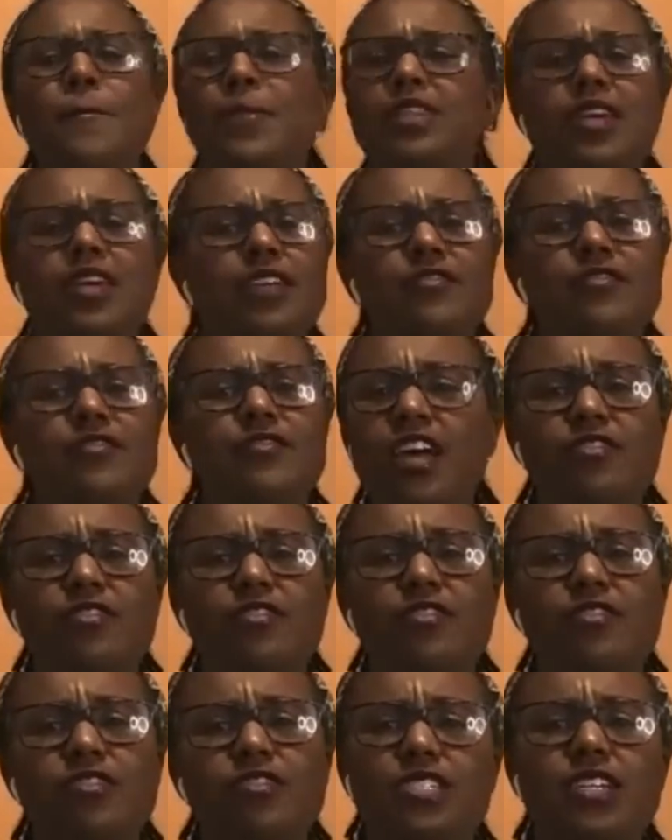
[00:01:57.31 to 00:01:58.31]
but they've
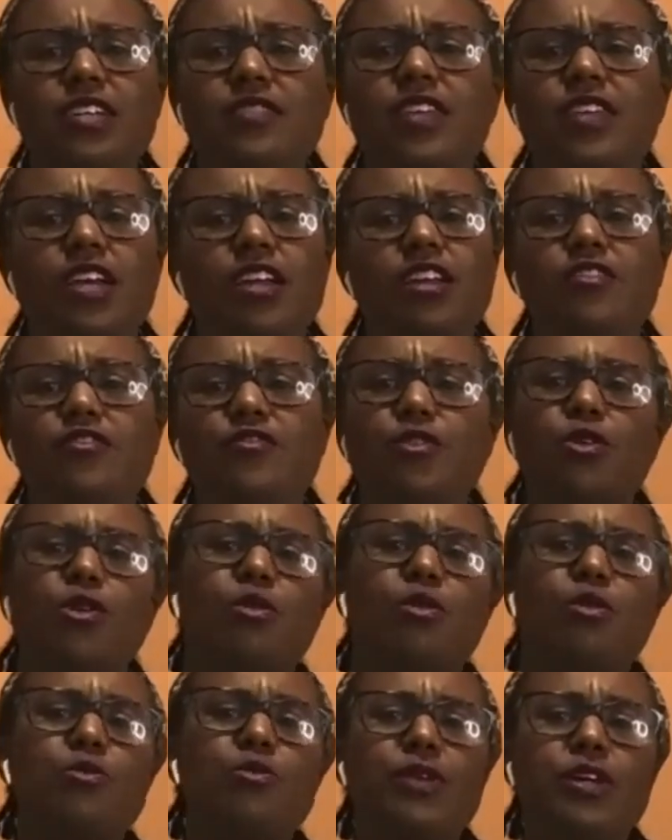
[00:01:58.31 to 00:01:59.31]
never received any
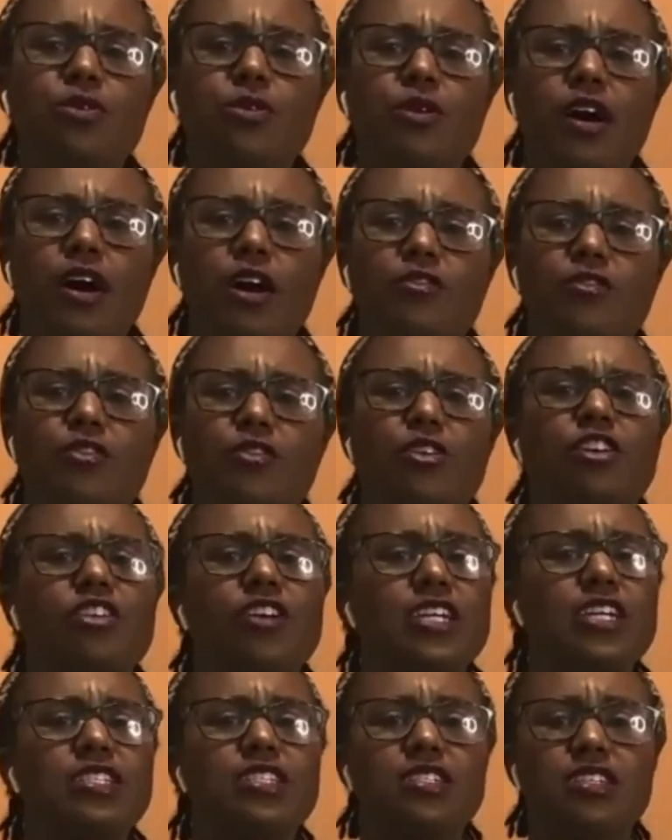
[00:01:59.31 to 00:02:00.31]
formal mental health or
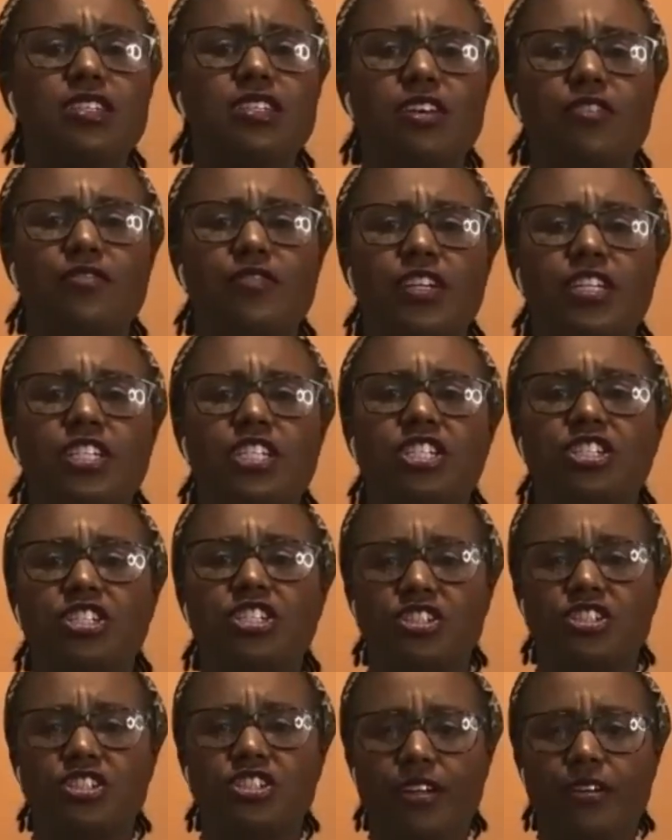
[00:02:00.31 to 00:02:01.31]
crisis intervention
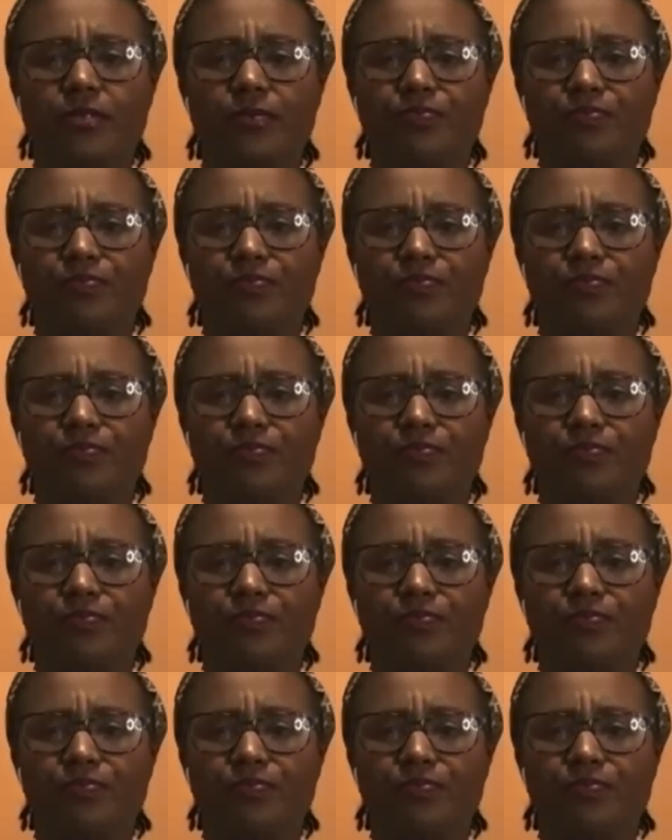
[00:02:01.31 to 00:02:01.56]
training.